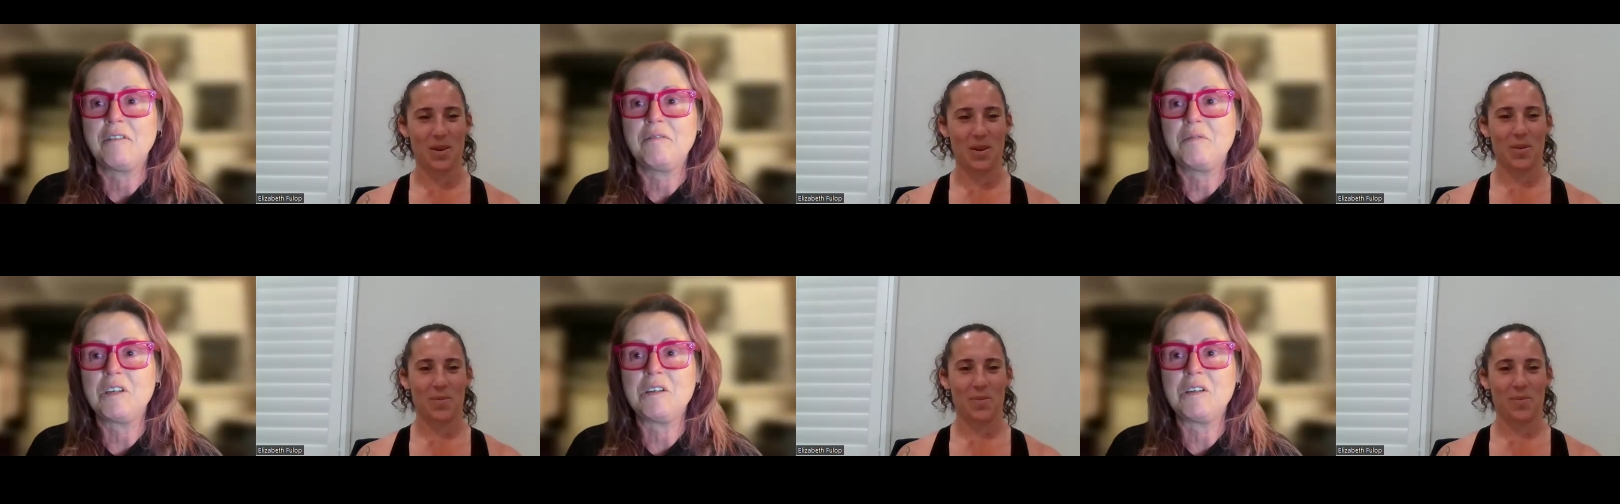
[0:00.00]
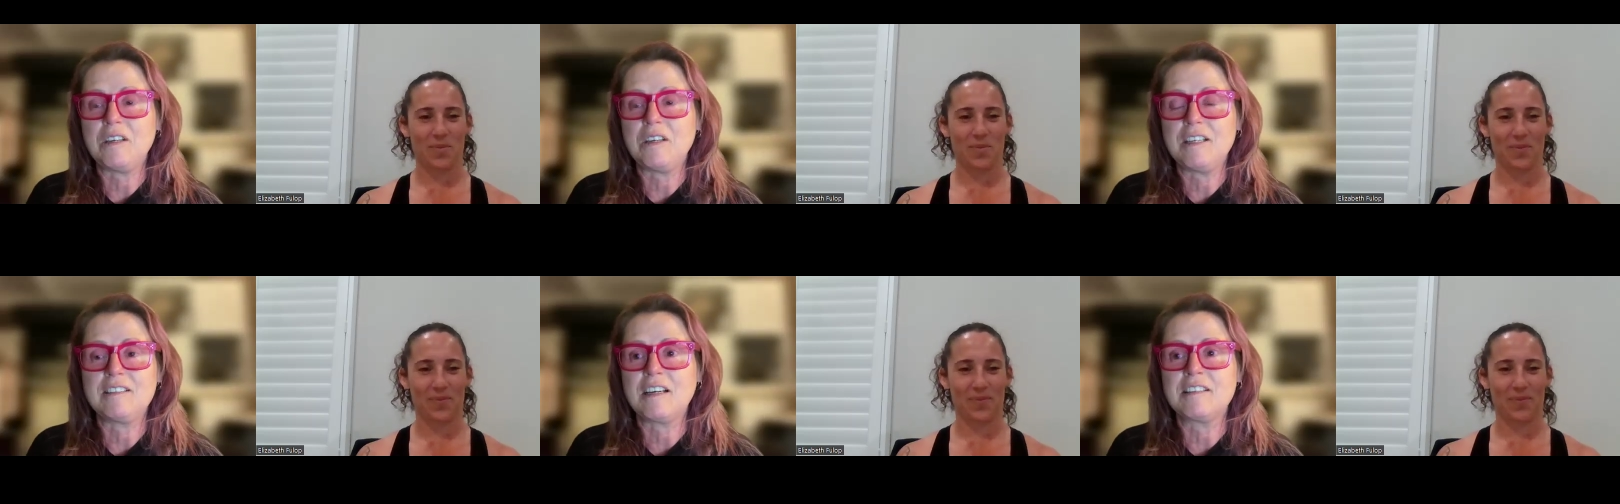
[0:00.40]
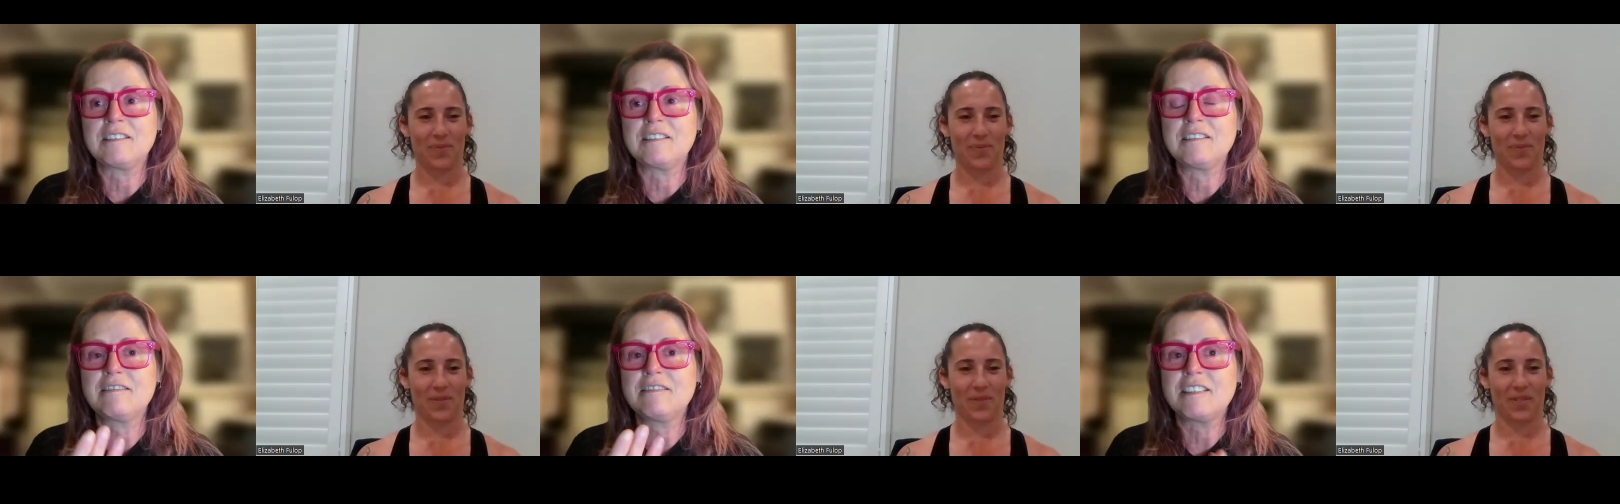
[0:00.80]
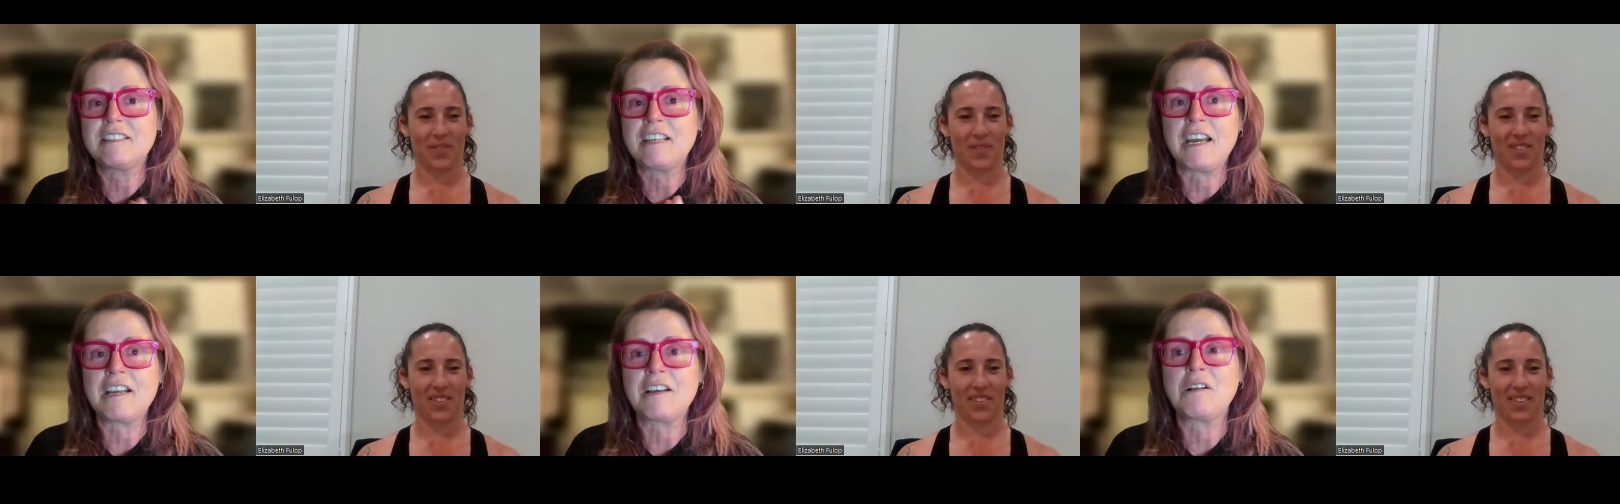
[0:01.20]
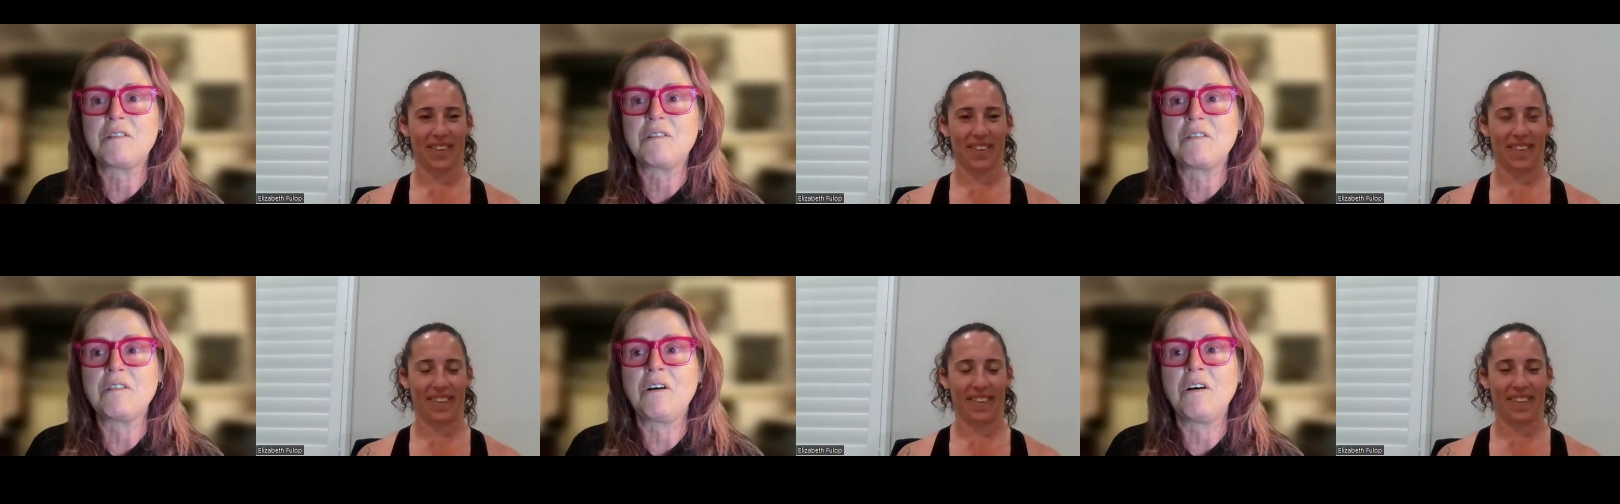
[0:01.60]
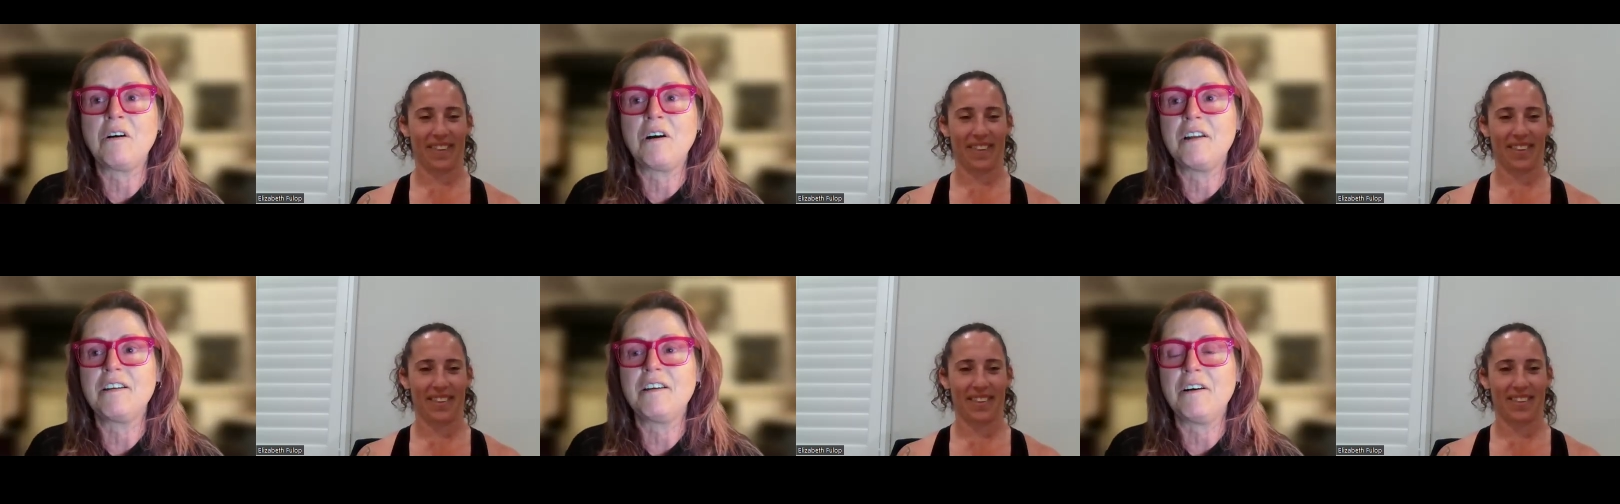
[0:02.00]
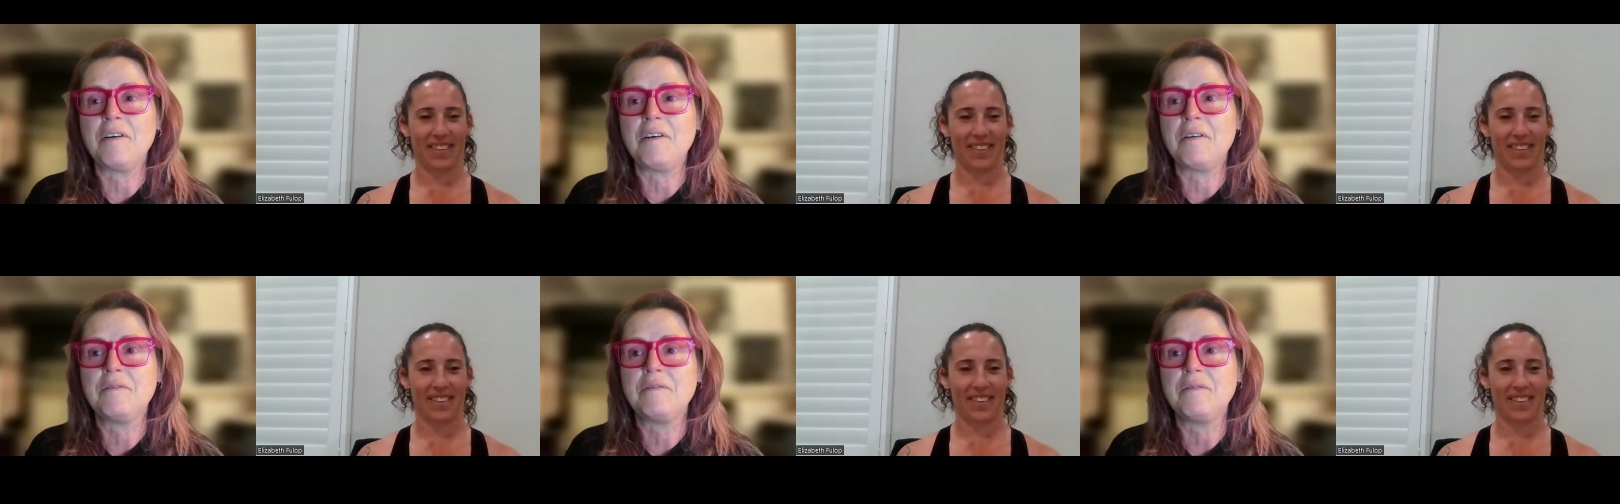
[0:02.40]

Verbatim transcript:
Speaker 1: you, it doesn't take a lot of